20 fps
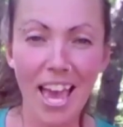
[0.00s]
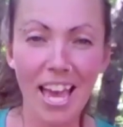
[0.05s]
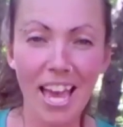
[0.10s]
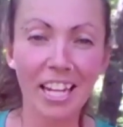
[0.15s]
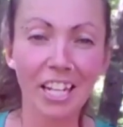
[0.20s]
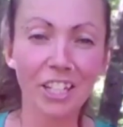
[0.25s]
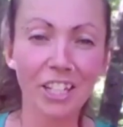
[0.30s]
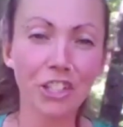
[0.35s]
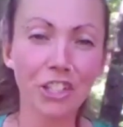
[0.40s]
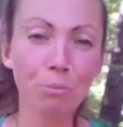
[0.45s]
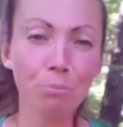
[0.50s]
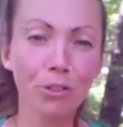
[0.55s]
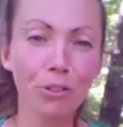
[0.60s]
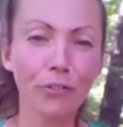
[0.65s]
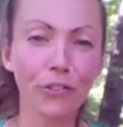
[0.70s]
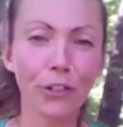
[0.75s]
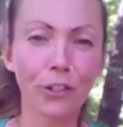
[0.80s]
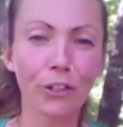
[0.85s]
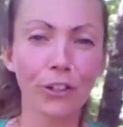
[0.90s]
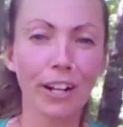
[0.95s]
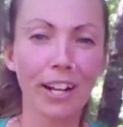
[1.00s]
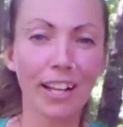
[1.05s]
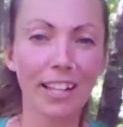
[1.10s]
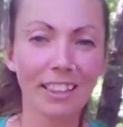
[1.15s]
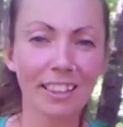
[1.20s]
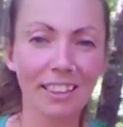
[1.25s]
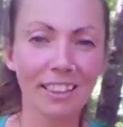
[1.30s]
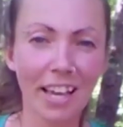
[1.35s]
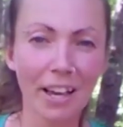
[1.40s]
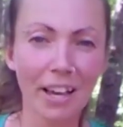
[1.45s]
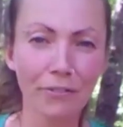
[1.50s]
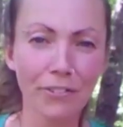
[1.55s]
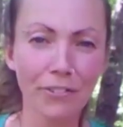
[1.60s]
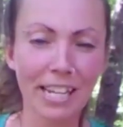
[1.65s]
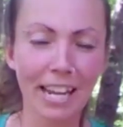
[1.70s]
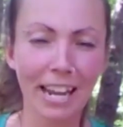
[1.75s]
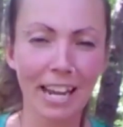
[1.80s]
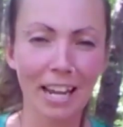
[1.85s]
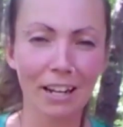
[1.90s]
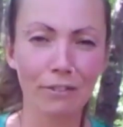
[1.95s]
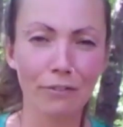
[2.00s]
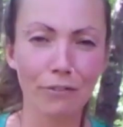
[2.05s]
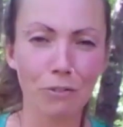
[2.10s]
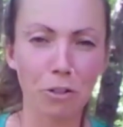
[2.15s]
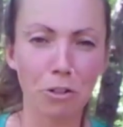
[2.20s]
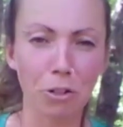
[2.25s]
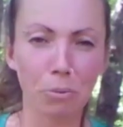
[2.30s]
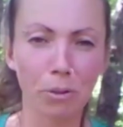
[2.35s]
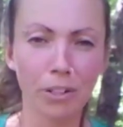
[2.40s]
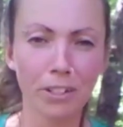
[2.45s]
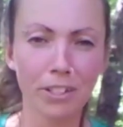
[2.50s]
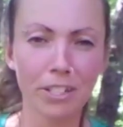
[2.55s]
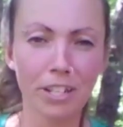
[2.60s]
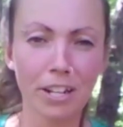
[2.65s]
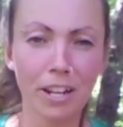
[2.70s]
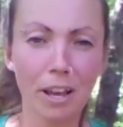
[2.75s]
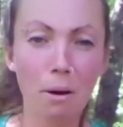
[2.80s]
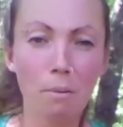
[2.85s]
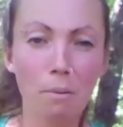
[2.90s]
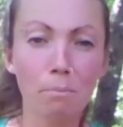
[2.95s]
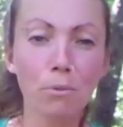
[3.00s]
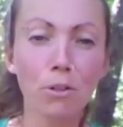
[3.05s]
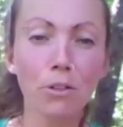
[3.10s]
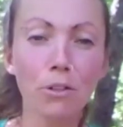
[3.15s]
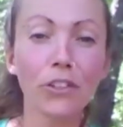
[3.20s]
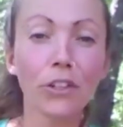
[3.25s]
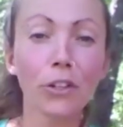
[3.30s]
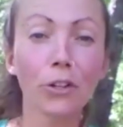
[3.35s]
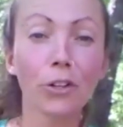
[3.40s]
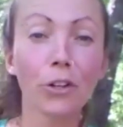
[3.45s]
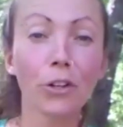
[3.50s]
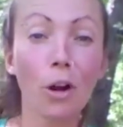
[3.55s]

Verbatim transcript: And as you move your left hand forward, move your